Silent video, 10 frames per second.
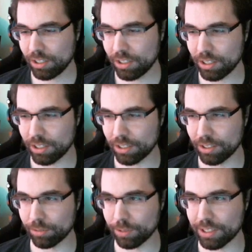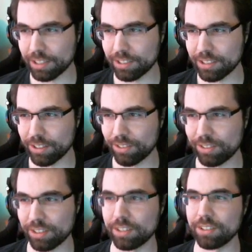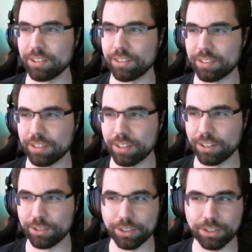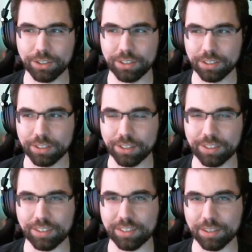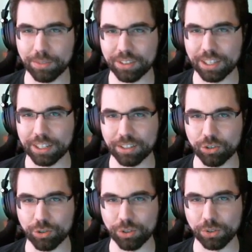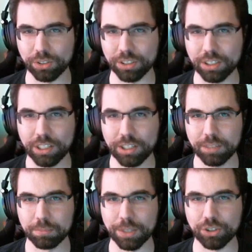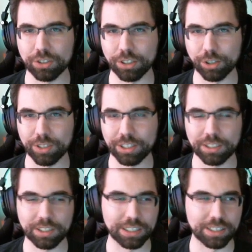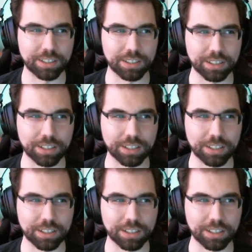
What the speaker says: What that does is, under the hood, the systems that control mission loading and